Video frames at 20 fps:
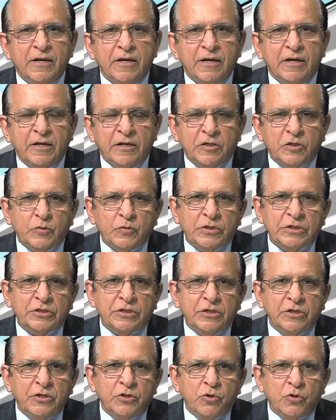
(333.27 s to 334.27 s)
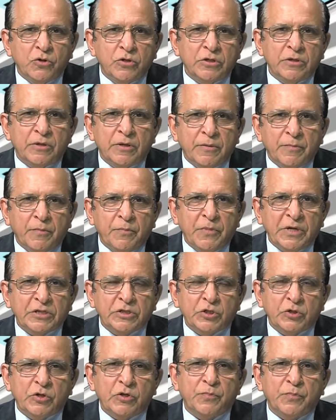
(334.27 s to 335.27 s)
In other words, don't
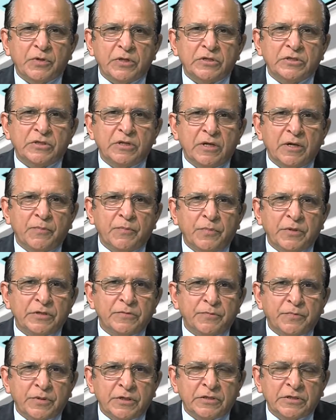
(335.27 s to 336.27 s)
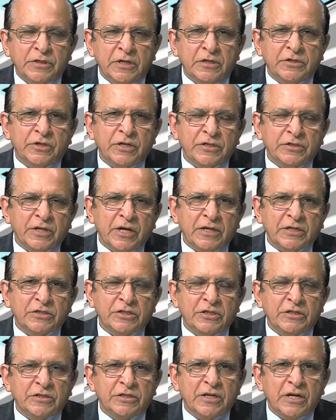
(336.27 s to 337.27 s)
mix your personal
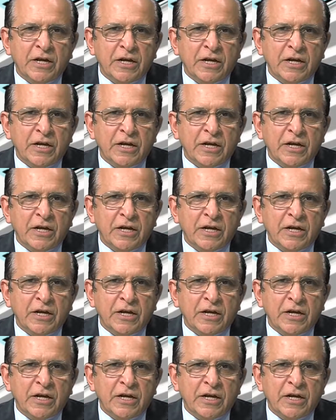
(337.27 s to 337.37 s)
transactions